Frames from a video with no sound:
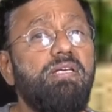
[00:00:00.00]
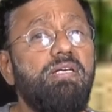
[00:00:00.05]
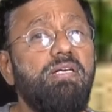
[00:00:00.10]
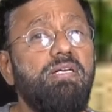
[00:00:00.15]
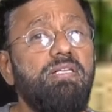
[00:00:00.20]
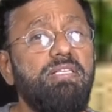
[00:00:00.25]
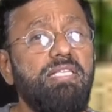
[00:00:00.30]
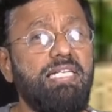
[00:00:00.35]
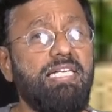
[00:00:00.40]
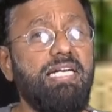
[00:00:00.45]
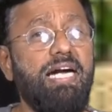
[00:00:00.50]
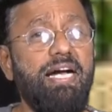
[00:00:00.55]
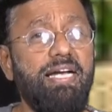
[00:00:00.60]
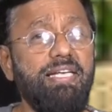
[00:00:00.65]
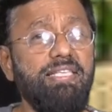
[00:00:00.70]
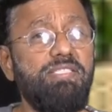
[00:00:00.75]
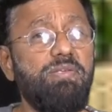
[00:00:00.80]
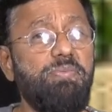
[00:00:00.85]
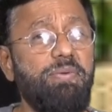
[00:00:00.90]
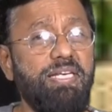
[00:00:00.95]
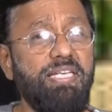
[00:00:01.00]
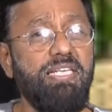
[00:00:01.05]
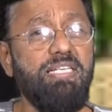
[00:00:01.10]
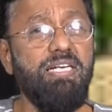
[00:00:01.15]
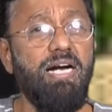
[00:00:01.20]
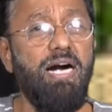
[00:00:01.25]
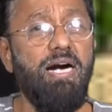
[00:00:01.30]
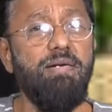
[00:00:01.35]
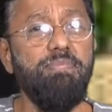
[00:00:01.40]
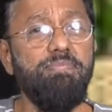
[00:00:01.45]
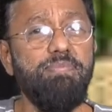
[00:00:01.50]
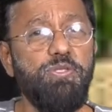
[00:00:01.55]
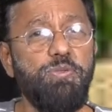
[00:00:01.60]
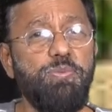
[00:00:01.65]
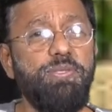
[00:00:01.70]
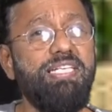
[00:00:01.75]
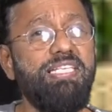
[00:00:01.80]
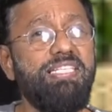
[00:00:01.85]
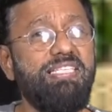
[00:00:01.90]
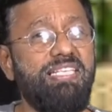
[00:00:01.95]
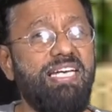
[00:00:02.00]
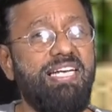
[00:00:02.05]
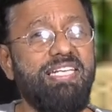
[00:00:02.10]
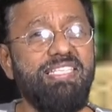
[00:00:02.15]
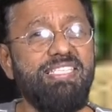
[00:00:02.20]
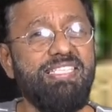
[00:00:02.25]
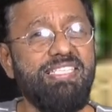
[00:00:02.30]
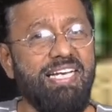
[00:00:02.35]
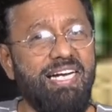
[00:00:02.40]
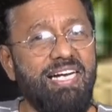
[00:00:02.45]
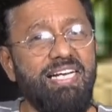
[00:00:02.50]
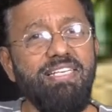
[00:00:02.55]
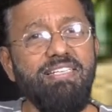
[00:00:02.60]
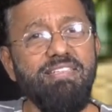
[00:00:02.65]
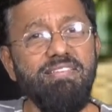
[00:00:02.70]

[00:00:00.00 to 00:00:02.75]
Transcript: The guy is a very calm, sweet, nice guy.